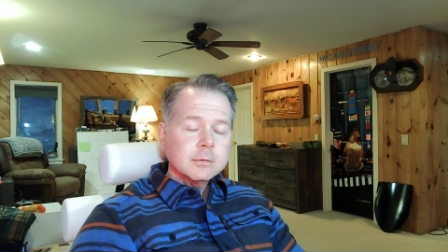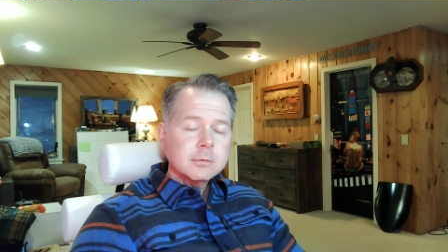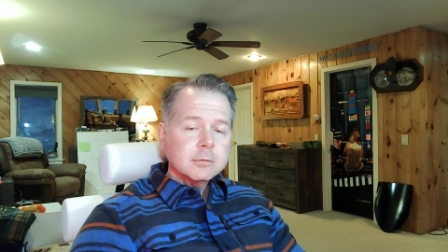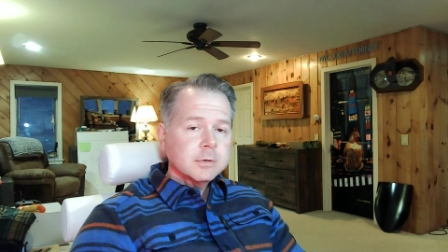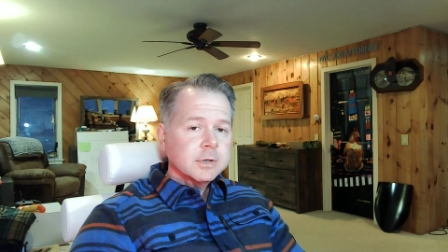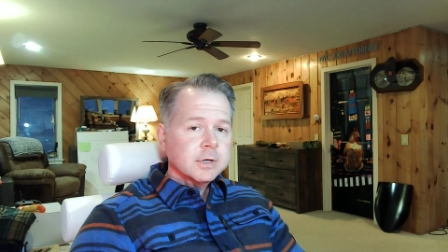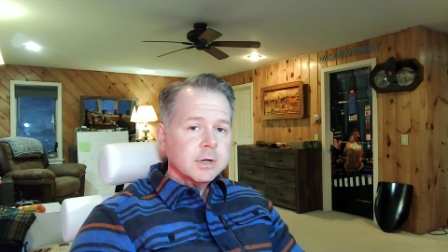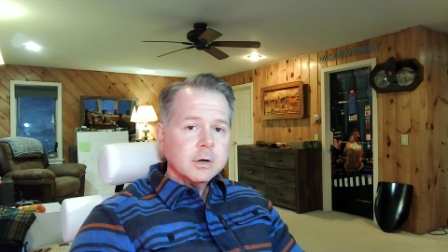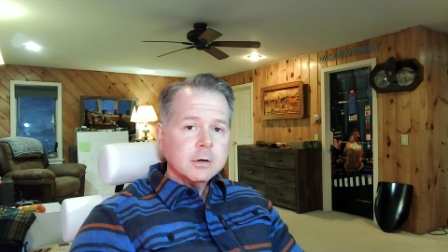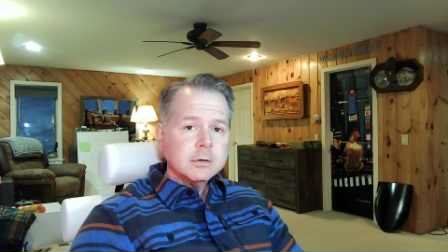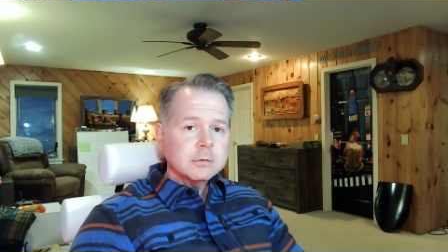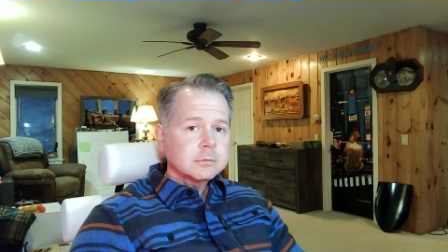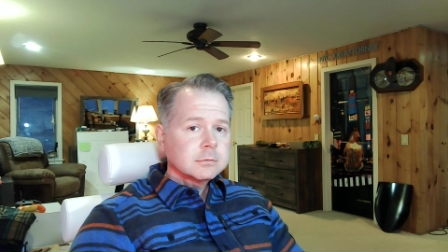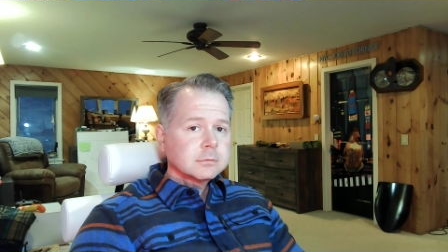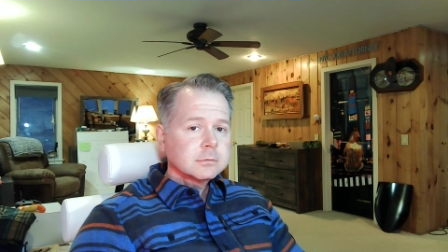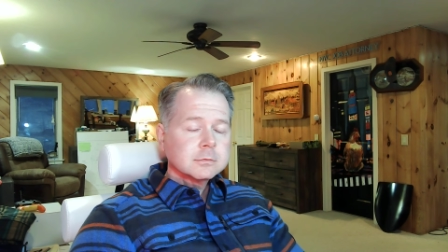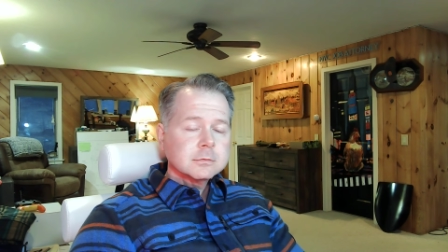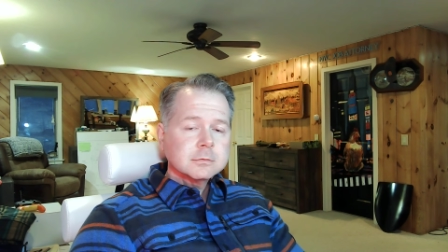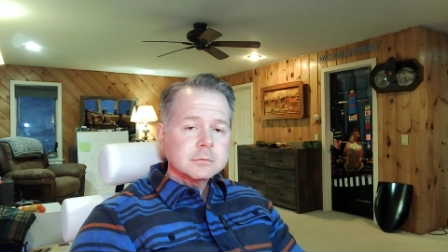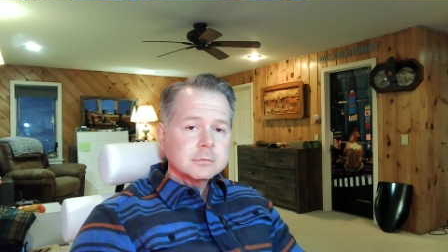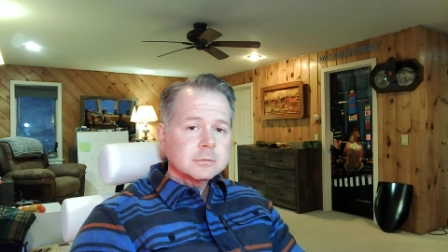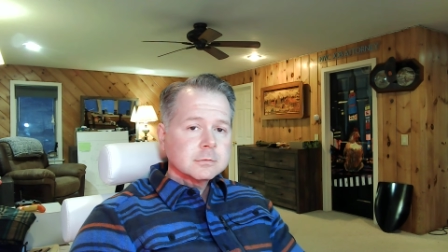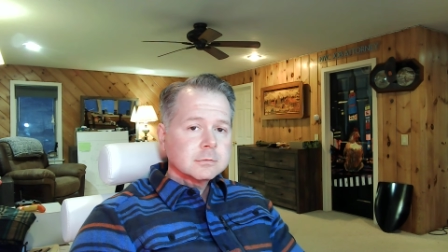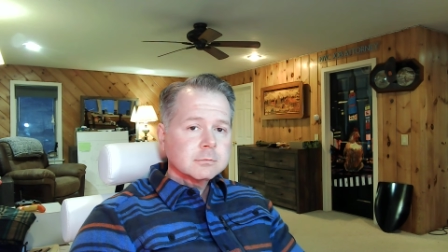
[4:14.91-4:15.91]
we don't
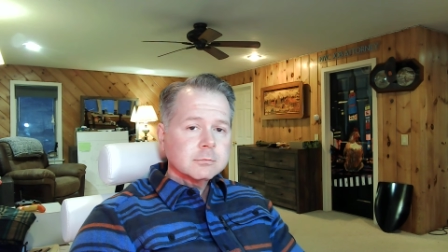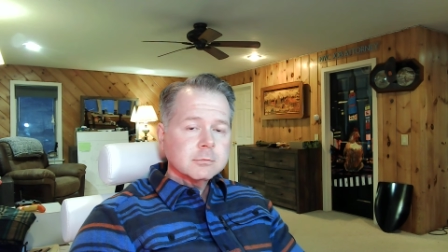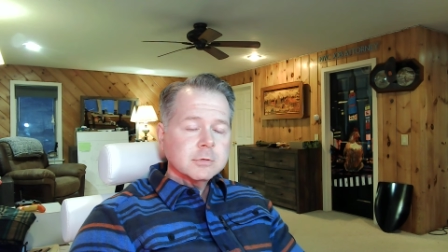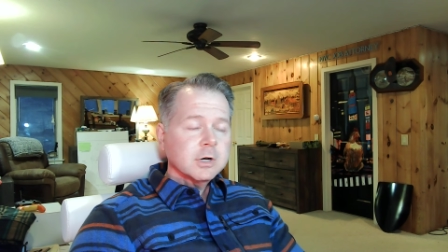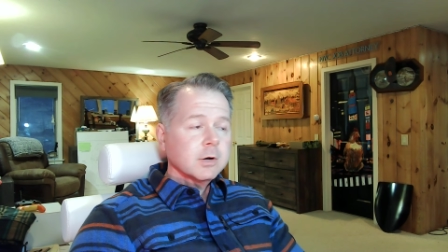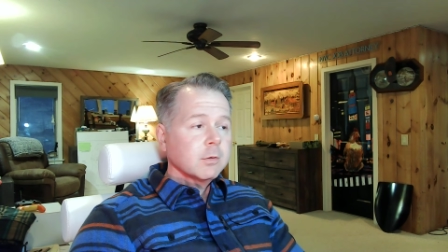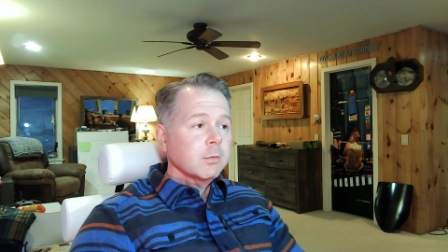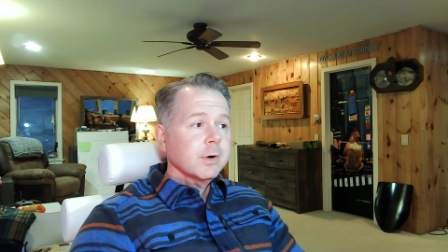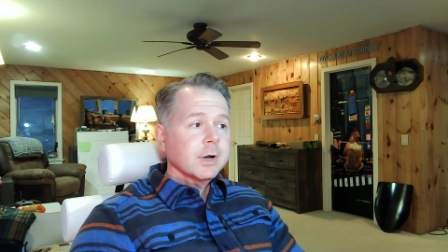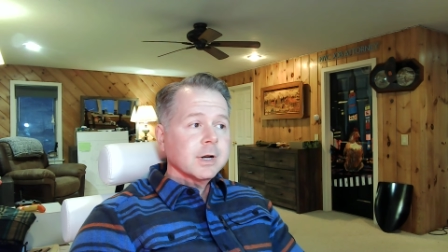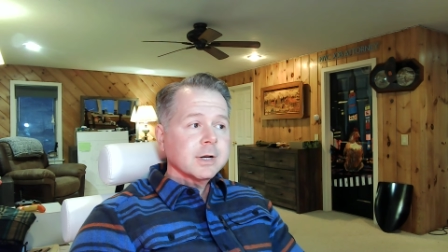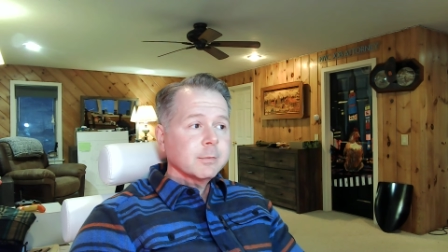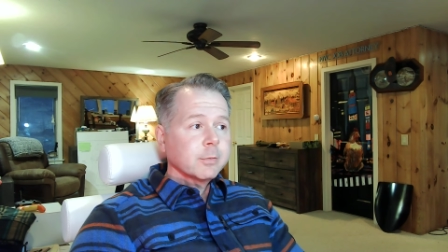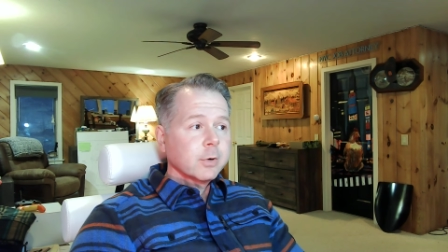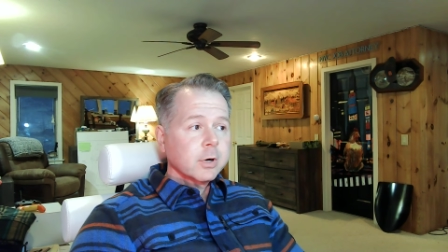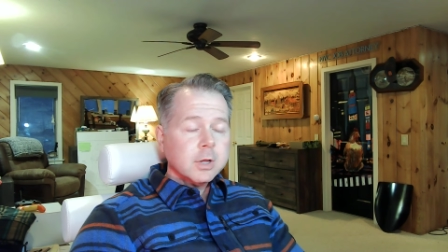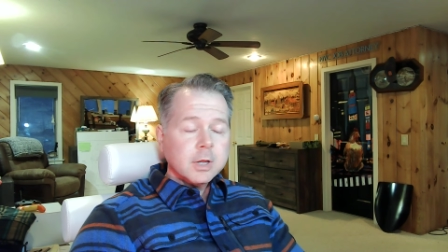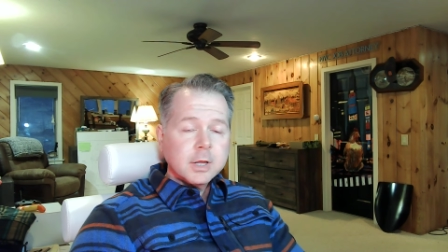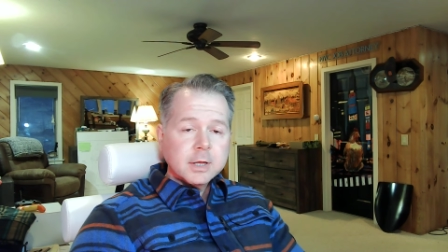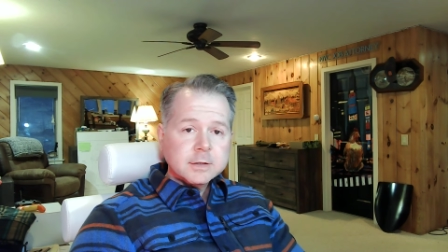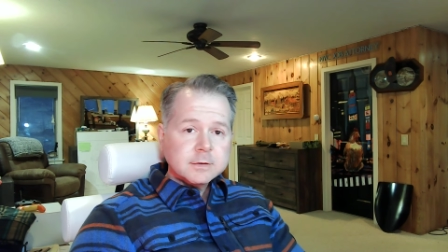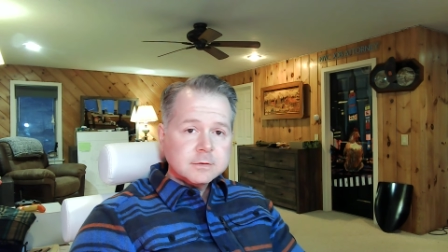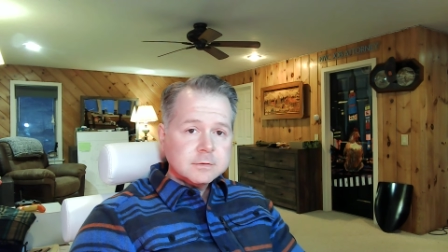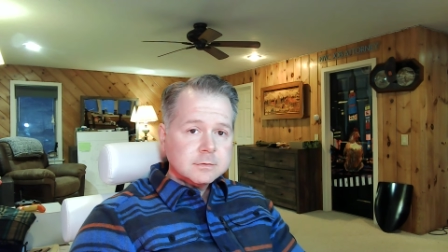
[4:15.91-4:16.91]
want any more
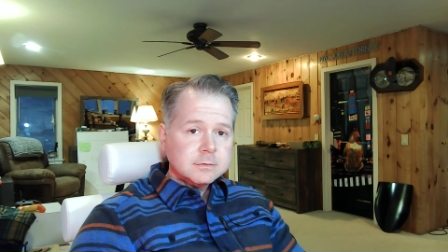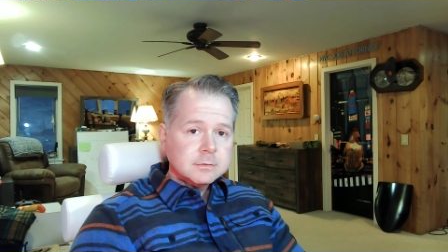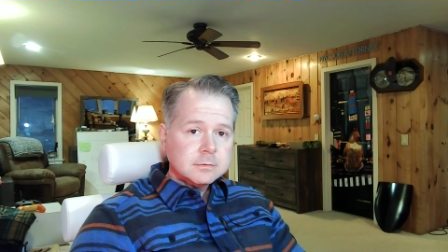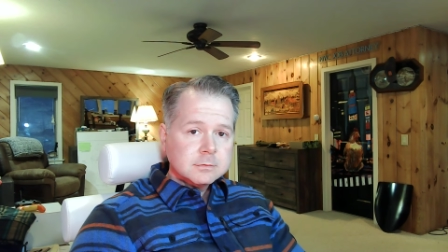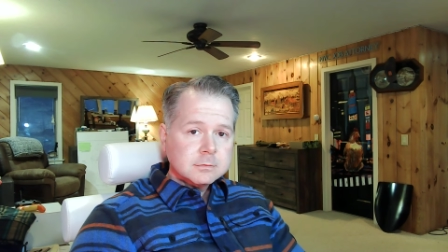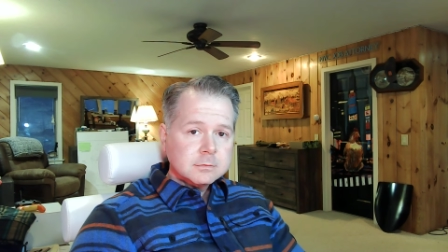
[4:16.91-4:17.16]
clients.